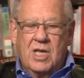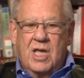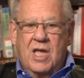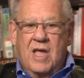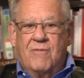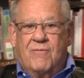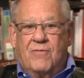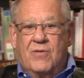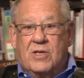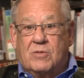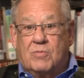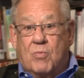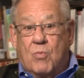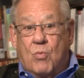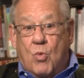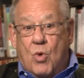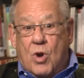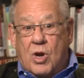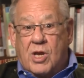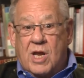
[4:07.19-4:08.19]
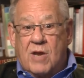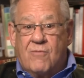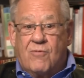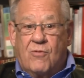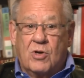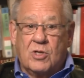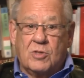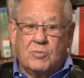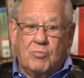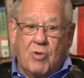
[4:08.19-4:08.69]
If it's working
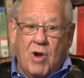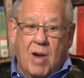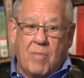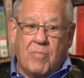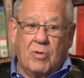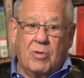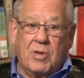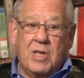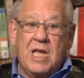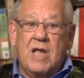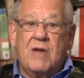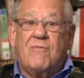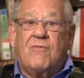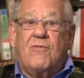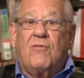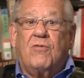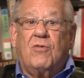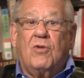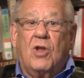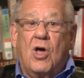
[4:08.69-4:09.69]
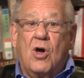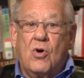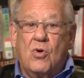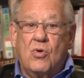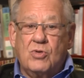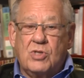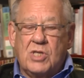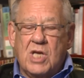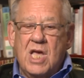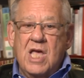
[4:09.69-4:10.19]
for us properly, it
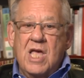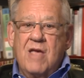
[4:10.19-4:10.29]
flows.